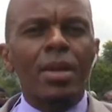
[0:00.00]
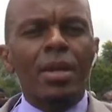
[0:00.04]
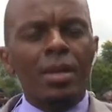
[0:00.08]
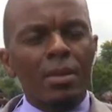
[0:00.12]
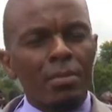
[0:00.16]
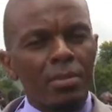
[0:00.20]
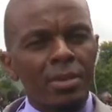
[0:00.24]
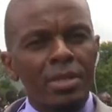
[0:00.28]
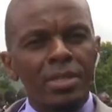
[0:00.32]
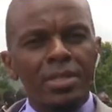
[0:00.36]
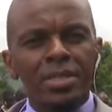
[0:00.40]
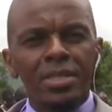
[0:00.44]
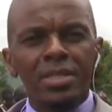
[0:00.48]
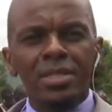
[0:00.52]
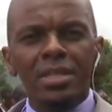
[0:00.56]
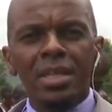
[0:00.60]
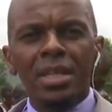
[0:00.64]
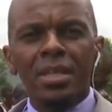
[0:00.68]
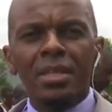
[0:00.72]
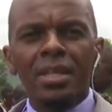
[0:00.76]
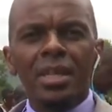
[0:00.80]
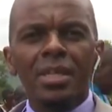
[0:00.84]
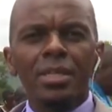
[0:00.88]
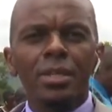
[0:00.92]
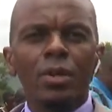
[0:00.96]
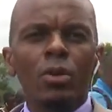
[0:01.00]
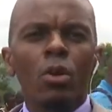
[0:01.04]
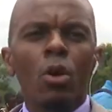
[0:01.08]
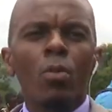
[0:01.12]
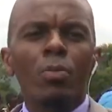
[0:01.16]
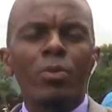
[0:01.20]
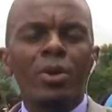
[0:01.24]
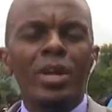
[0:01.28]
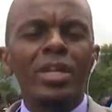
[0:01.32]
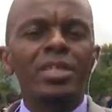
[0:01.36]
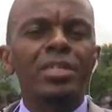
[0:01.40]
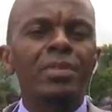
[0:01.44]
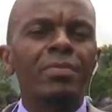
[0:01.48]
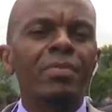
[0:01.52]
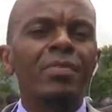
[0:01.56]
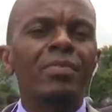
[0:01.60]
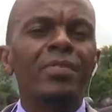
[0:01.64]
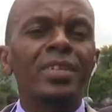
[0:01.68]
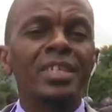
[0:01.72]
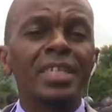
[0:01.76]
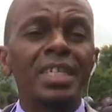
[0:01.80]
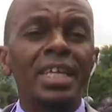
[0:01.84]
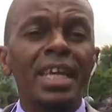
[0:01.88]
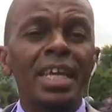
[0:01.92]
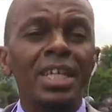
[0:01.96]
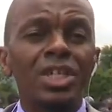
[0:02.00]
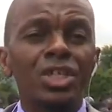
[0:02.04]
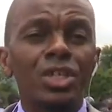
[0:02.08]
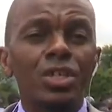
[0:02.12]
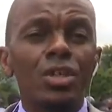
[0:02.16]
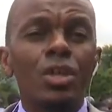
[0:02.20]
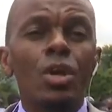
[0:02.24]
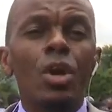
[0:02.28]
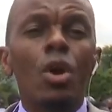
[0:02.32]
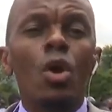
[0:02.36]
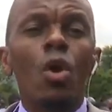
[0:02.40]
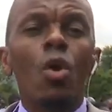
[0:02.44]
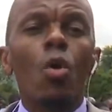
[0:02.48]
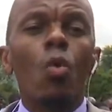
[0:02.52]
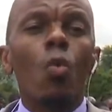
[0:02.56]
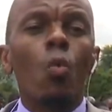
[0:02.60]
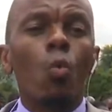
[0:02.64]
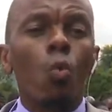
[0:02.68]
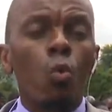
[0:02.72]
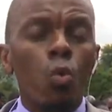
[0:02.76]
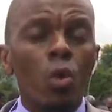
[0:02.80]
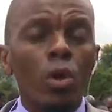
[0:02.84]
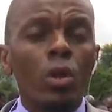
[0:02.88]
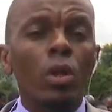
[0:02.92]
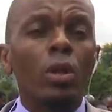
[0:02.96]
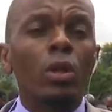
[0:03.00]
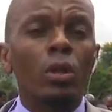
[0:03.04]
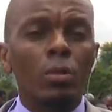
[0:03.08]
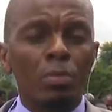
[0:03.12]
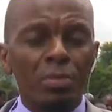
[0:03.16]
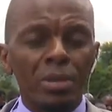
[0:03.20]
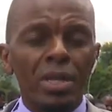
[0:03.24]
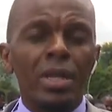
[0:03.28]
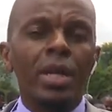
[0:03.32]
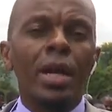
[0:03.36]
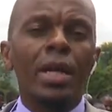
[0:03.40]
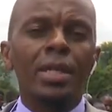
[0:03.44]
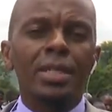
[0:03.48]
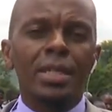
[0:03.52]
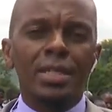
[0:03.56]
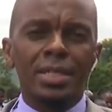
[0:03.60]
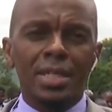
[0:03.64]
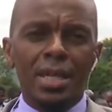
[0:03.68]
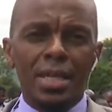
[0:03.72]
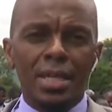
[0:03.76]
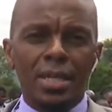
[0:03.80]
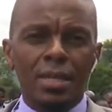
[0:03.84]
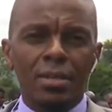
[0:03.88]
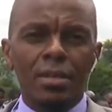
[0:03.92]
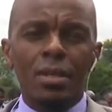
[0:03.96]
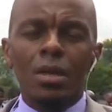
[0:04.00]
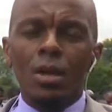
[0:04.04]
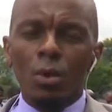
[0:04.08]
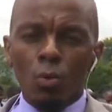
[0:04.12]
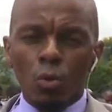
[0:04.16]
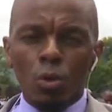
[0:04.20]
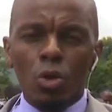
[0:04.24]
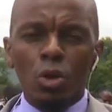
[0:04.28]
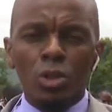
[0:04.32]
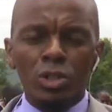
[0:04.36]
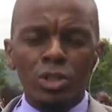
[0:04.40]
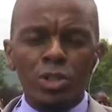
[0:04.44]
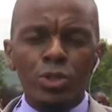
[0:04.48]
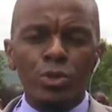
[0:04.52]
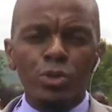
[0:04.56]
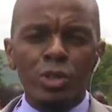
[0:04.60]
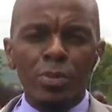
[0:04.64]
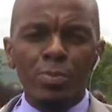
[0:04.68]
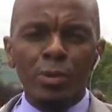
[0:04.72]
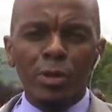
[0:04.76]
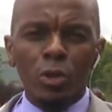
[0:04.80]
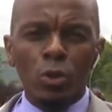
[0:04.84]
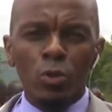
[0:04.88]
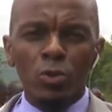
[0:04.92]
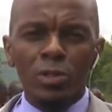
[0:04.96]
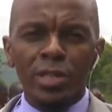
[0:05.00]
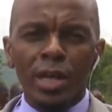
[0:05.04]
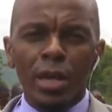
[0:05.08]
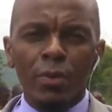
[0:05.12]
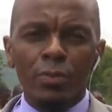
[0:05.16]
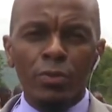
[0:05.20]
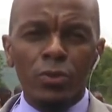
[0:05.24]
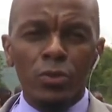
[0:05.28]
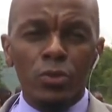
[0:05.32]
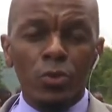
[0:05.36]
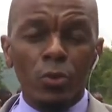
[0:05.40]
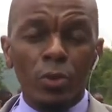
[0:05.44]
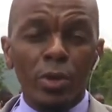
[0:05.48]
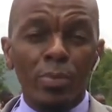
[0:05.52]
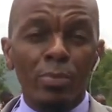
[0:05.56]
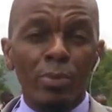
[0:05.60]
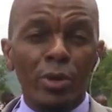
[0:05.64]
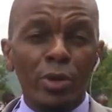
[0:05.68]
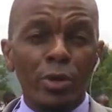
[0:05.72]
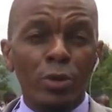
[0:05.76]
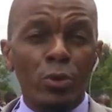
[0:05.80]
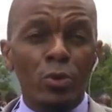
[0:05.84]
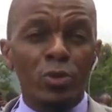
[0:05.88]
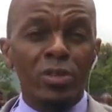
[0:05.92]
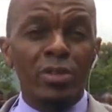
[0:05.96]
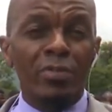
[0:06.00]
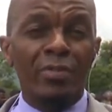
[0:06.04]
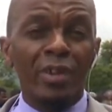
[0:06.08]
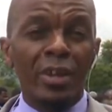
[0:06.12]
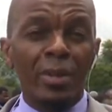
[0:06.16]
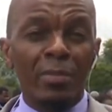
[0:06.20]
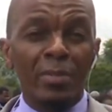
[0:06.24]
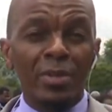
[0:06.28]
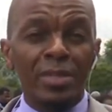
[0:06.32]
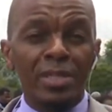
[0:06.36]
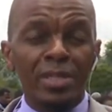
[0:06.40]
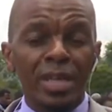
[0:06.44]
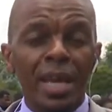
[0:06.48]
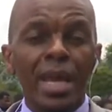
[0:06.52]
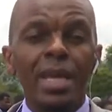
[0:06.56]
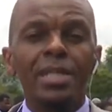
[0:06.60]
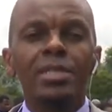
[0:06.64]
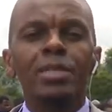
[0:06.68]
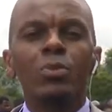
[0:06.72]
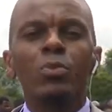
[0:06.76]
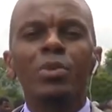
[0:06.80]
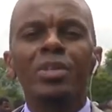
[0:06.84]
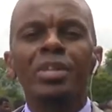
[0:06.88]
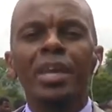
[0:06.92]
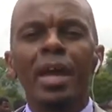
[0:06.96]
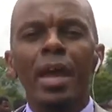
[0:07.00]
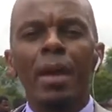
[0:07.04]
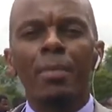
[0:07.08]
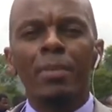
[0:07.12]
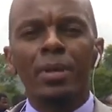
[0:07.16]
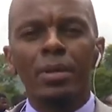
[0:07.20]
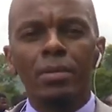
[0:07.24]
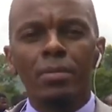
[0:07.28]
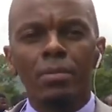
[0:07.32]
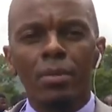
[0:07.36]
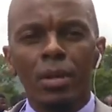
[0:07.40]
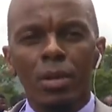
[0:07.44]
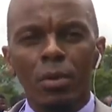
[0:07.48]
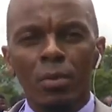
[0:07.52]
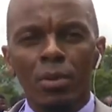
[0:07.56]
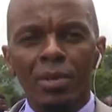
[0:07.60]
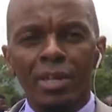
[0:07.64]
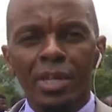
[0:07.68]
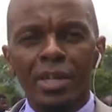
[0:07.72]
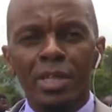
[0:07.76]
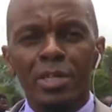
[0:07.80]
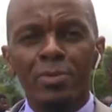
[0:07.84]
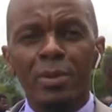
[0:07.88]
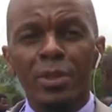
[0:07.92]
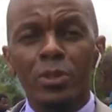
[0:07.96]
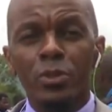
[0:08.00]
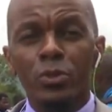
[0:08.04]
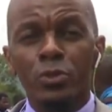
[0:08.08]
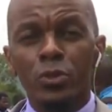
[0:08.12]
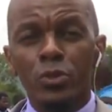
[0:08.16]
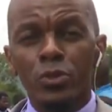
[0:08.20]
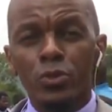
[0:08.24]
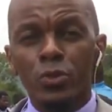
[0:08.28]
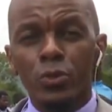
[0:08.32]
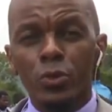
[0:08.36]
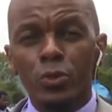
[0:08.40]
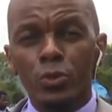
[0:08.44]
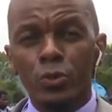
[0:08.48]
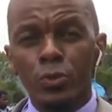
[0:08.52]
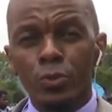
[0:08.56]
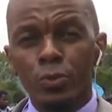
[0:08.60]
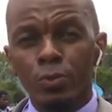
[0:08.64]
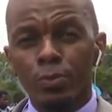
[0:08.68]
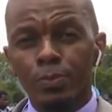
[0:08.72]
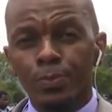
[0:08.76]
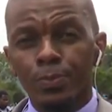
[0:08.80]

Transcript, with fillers: Minister saying that a comprehensive investigation will be undertaken. We'll continue to keep a close eye on the story and bring you those developments as and when they happen. But that is back to you in the studio, Juju.